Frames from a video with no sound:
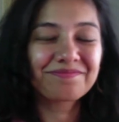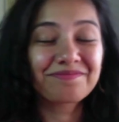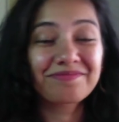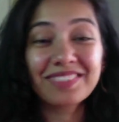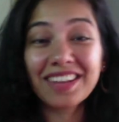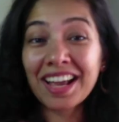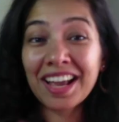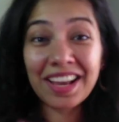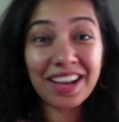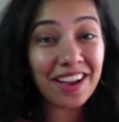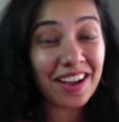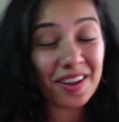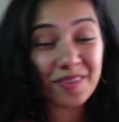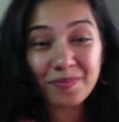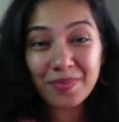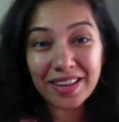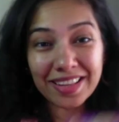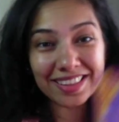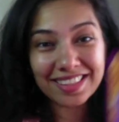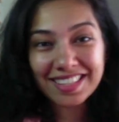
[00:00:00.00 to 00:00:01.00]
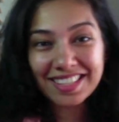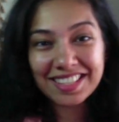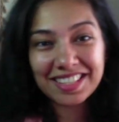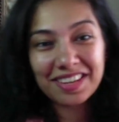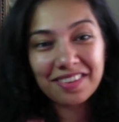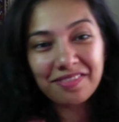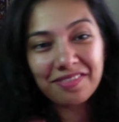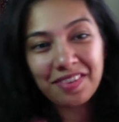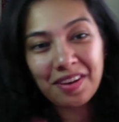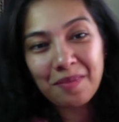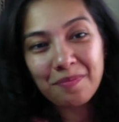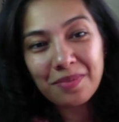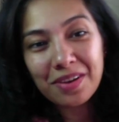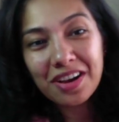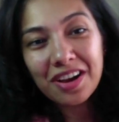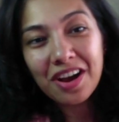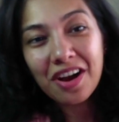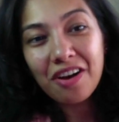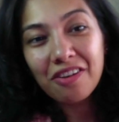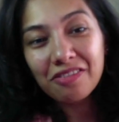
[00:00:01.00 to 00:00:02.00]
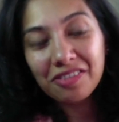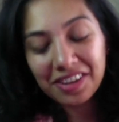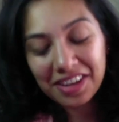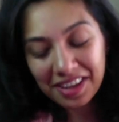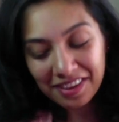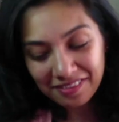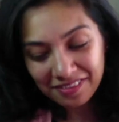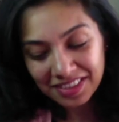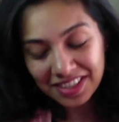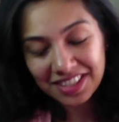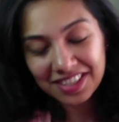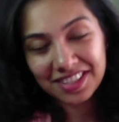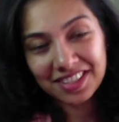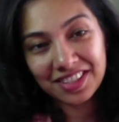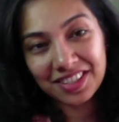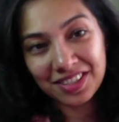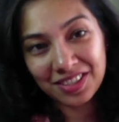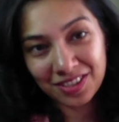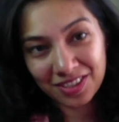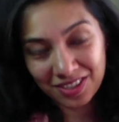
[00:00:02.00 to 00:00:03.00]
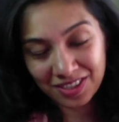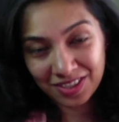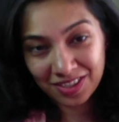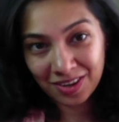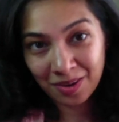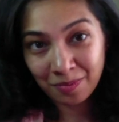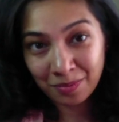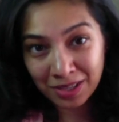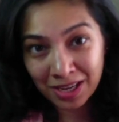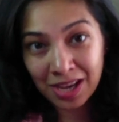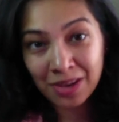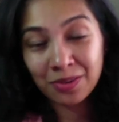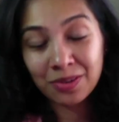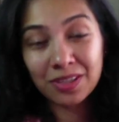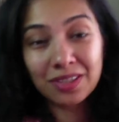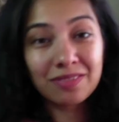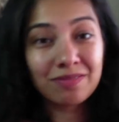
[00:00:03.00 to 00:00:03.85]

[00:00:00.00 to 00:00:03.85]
I can't make this stuff up. Forgiveness has just jumped out,